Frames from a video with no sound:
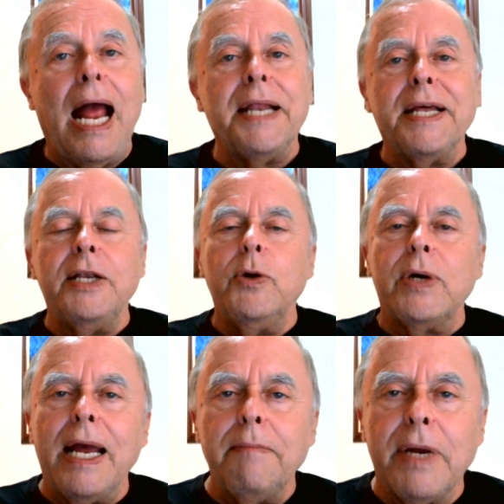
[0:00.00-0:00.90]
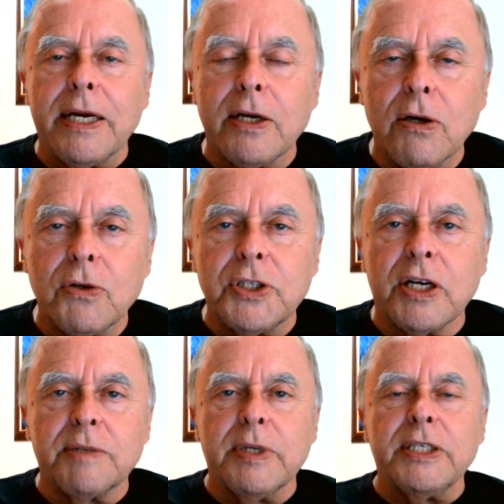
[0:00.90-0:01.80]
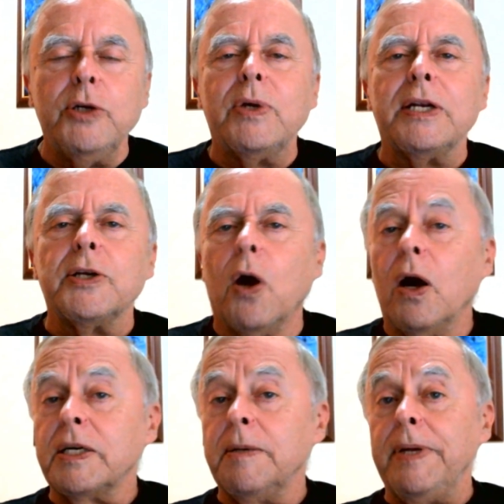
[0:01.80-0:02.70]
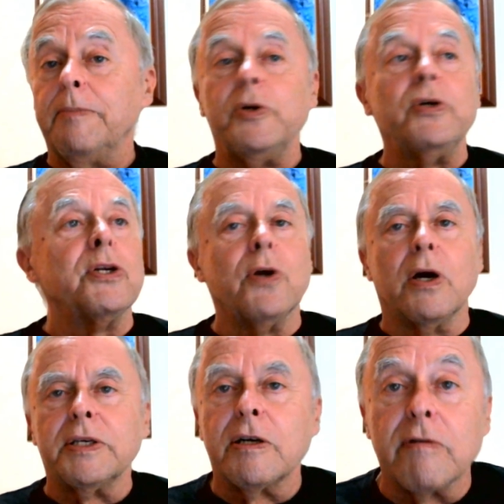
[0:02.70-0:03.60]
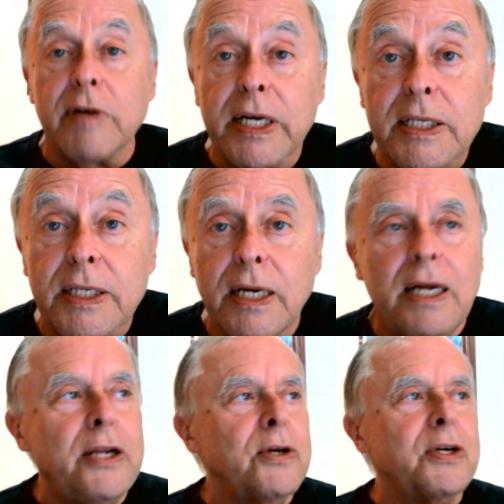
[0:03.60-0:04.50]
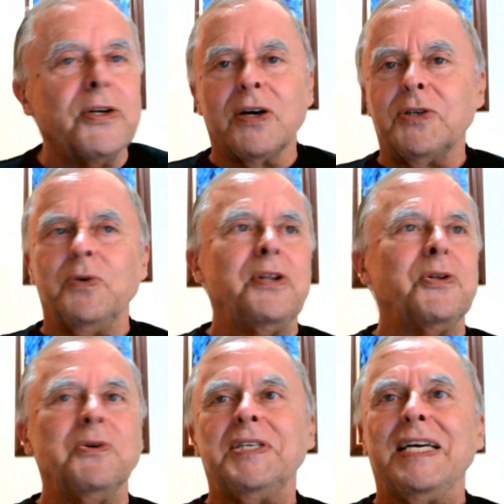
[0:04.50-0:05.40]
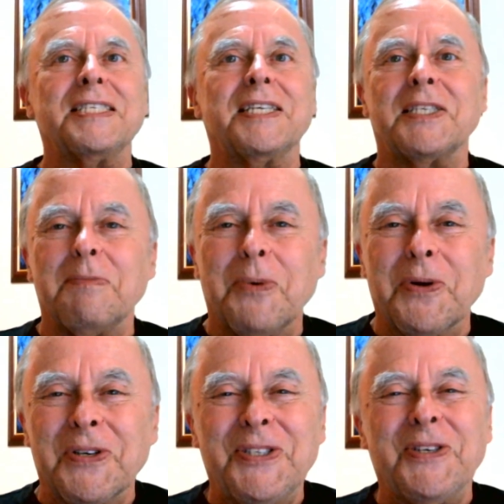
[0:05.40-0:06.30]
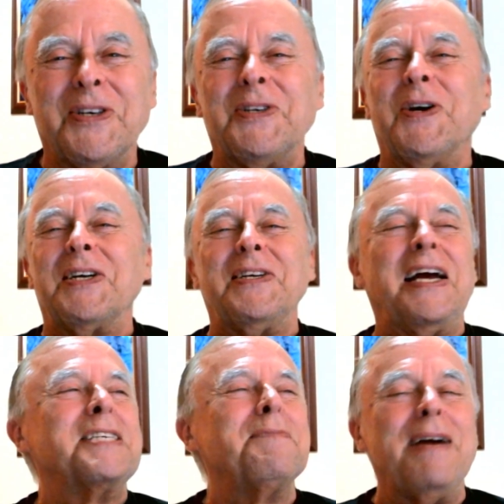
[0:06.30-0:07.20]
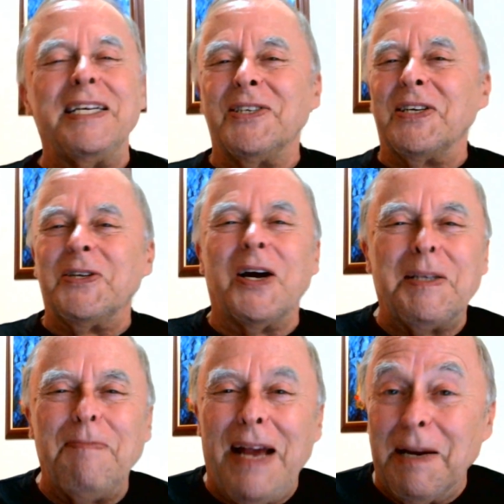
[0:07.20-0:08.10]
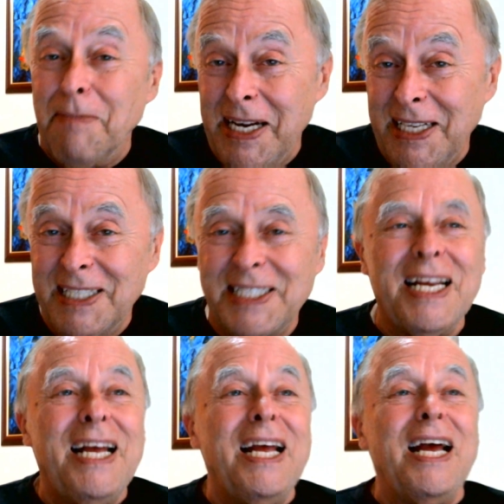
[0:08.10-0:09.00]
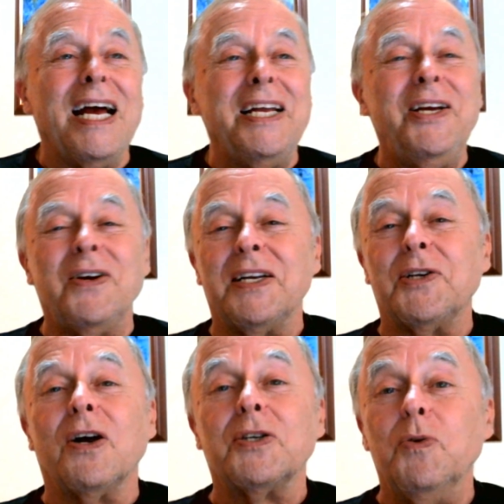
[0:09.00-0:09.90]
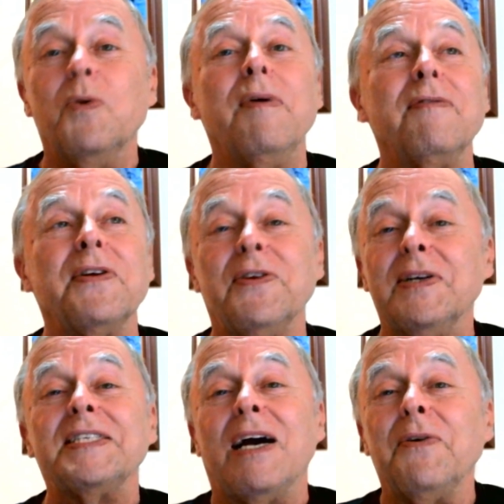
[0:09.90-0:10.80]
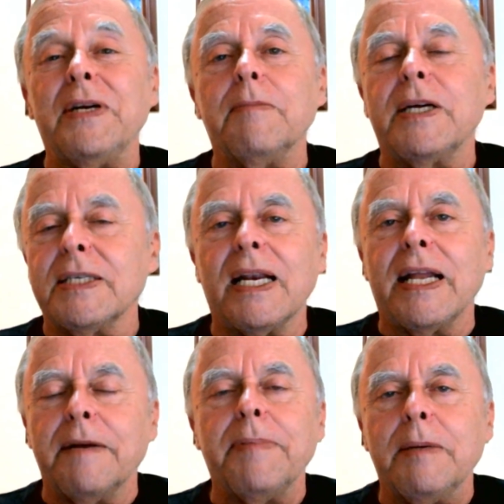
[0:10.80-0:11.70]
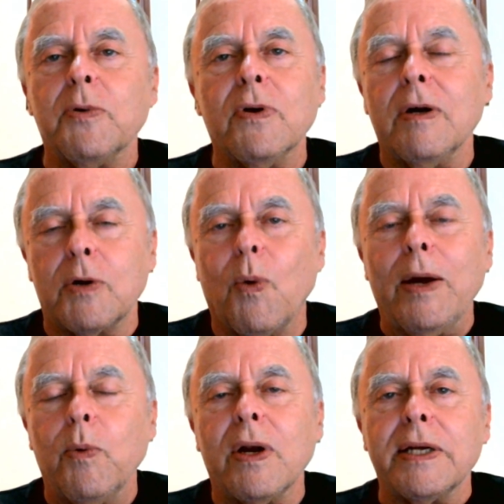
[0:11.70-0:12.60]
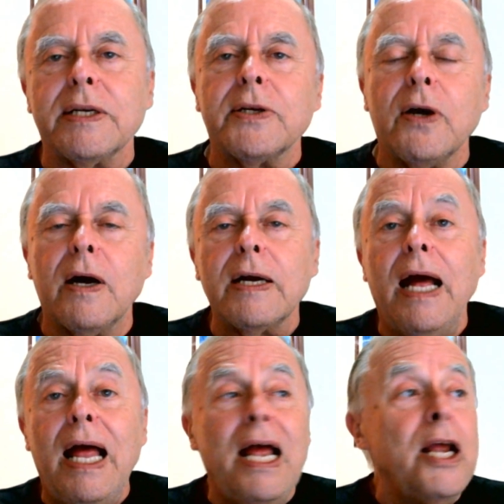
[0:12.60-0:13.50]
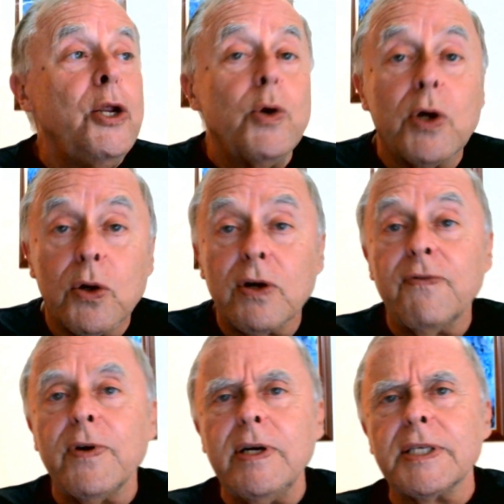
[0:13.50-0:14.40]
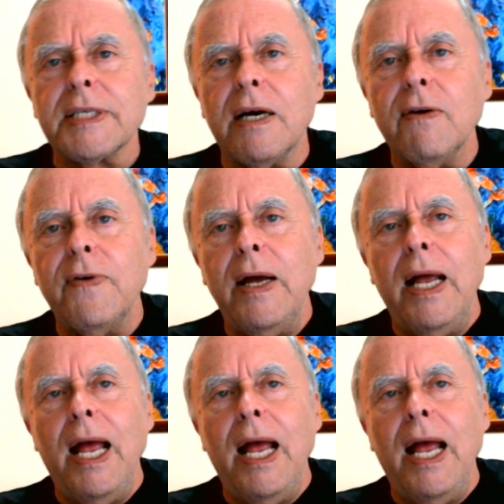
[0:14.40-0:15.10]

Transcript: And then you can make your own judgments. You can talk to people. You can talk to critics. You can talk to enthusiastic supporters. You can talk to expats. You can talk to Panamanians. You can talk to whoever there is out here, because a lot of people are quite willing to talk. You can look for yourself,